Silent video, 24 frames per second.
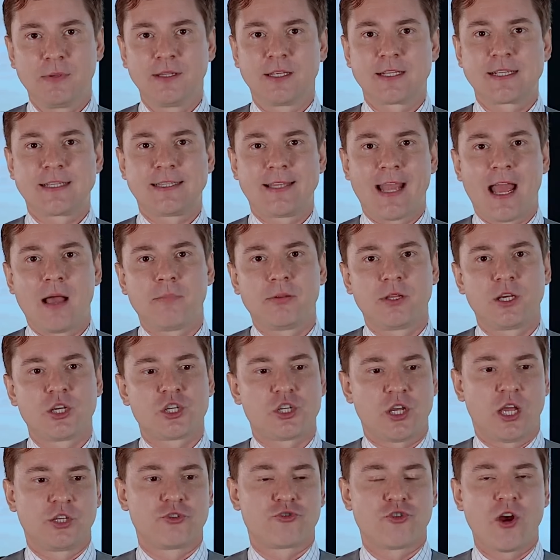been
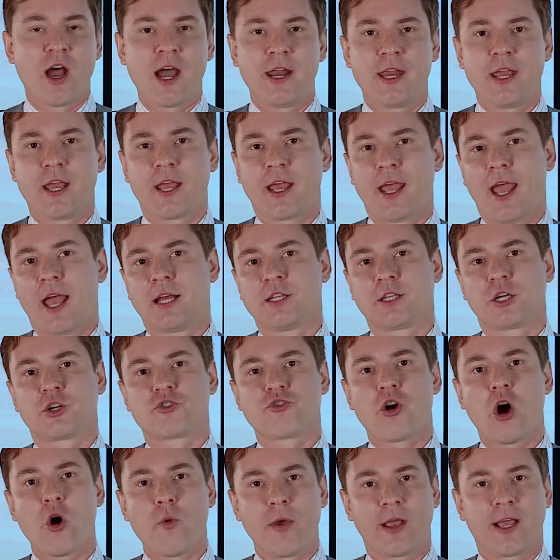established and running and
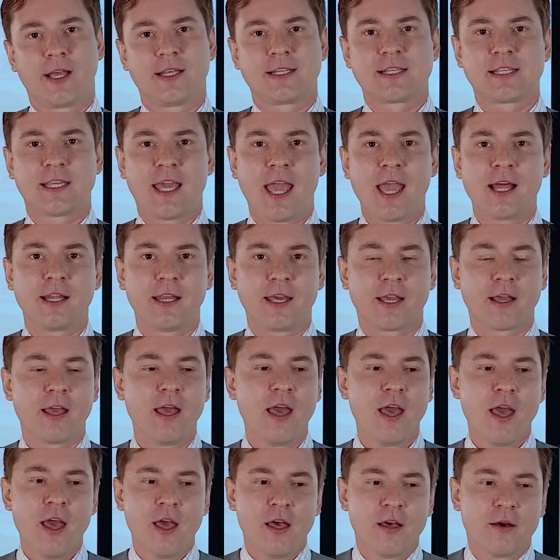growing and scaling,
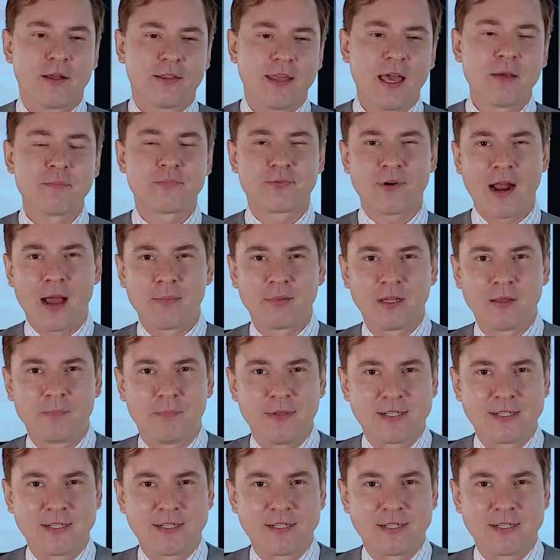then probably